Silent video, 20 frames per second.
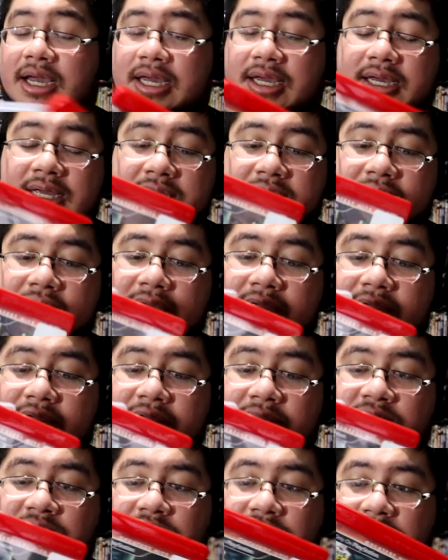it, they
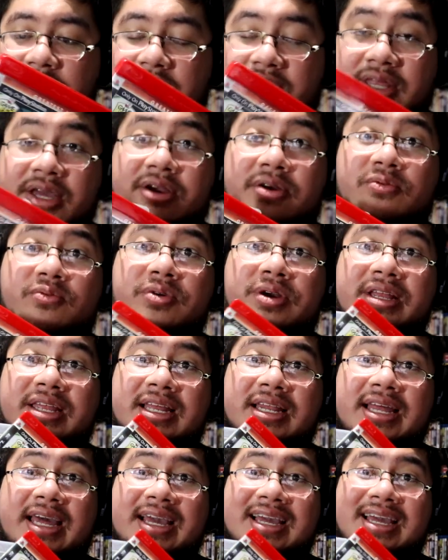if they're
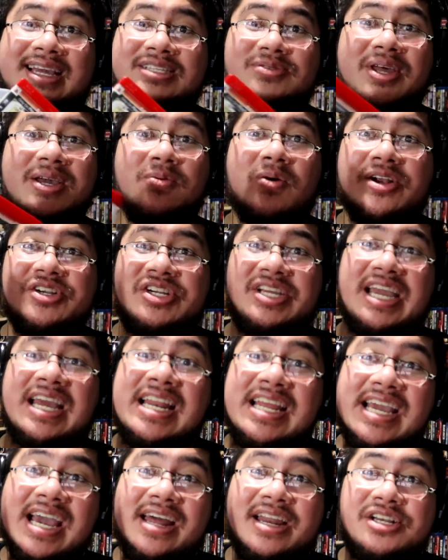really like it's like watching
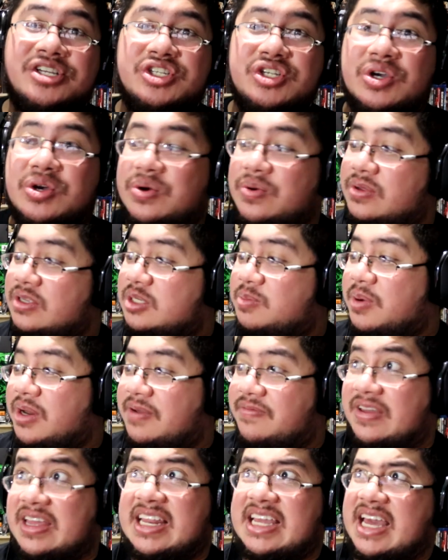Indiana Jones, but
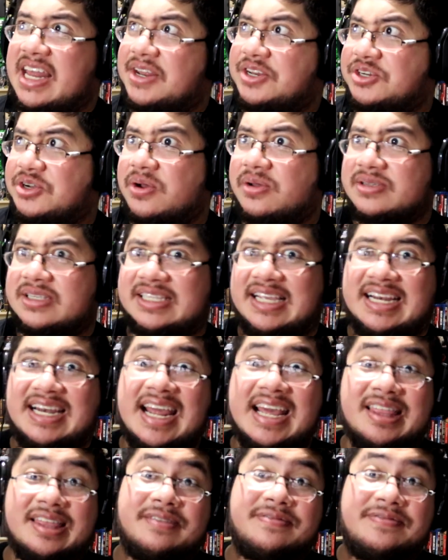if Indiana Jones is like
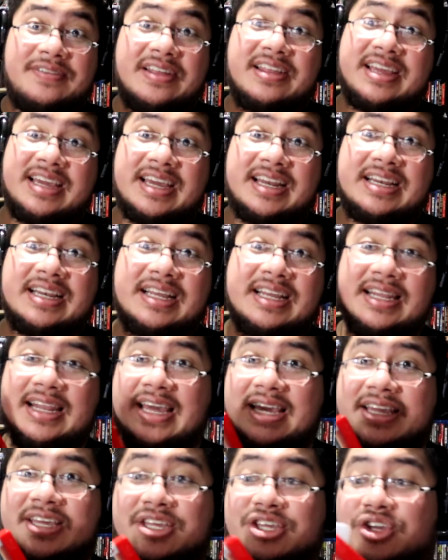Nathan Fillion,
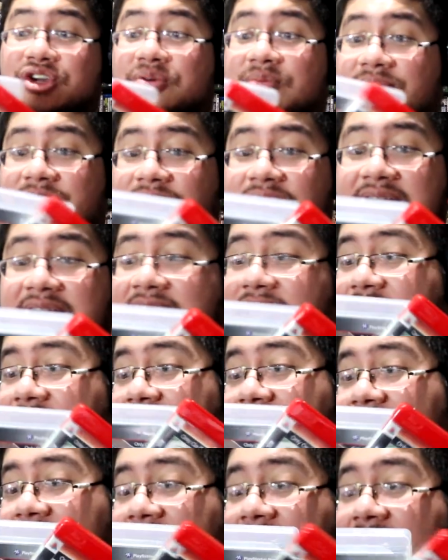like humor.
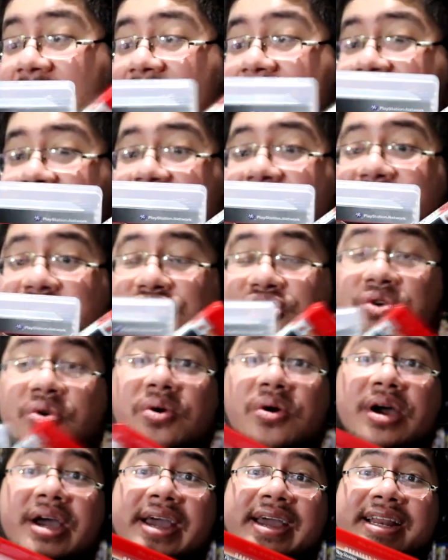I
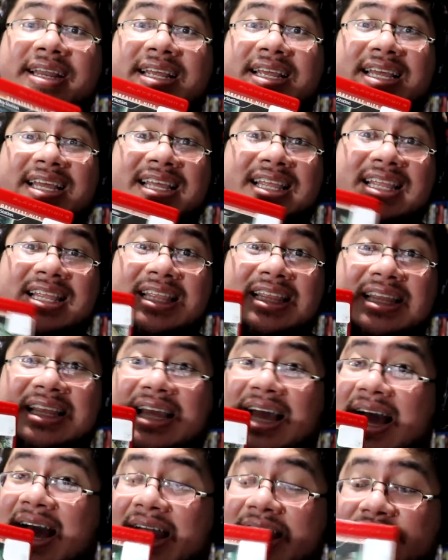enjoyed
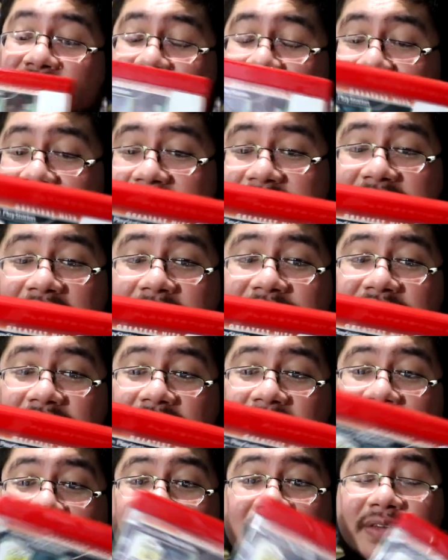I enjoyed these games a
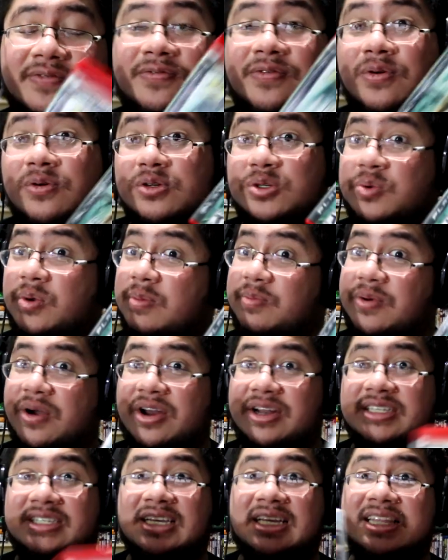lot. The first one
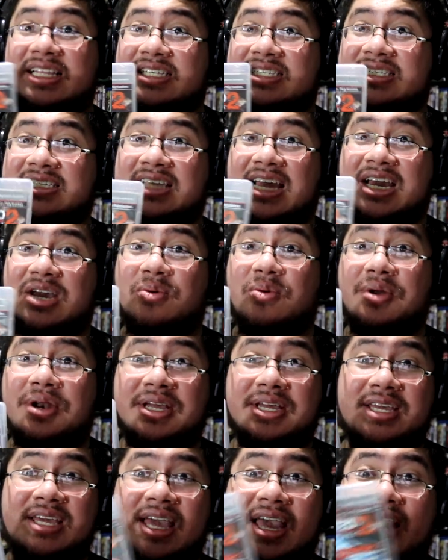brought us in, the second one
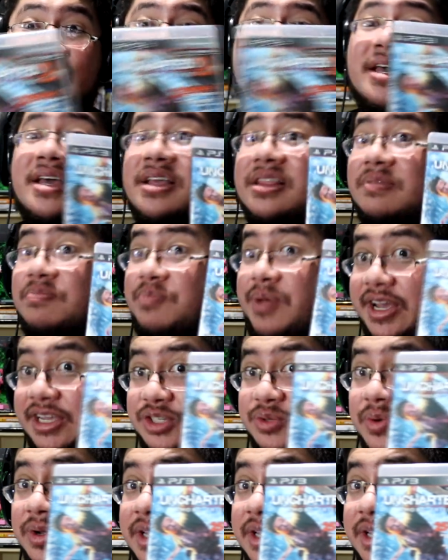again, best